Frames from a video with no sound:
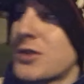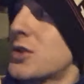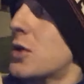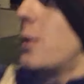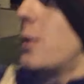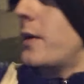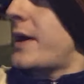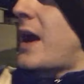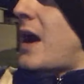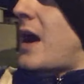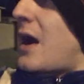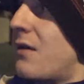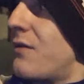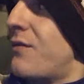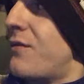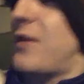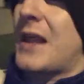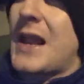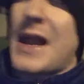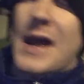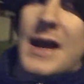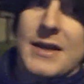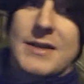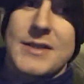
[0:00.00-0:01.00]
So I
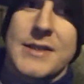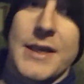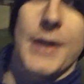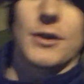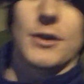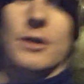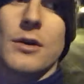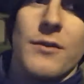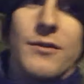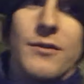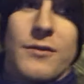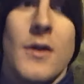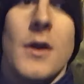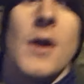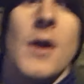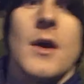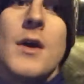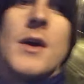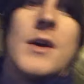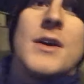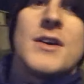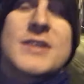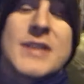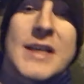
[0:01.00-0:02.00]
have the last set of
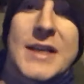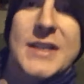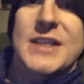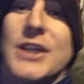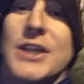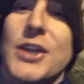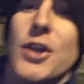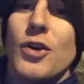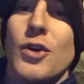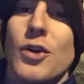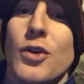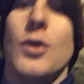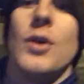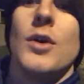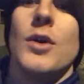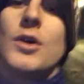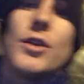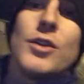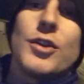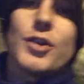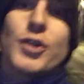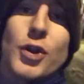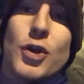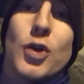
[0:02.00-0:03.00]
sixty-two
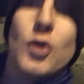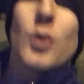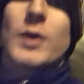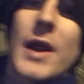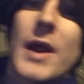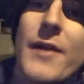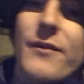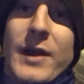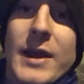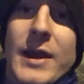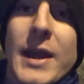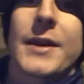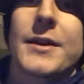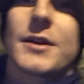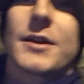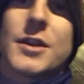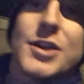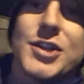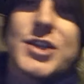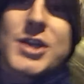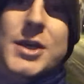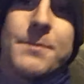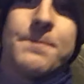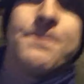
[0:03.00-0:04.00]
to do whenever I get
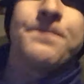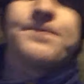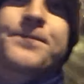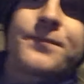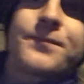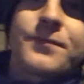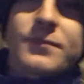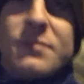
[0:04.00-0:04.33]
to the gym.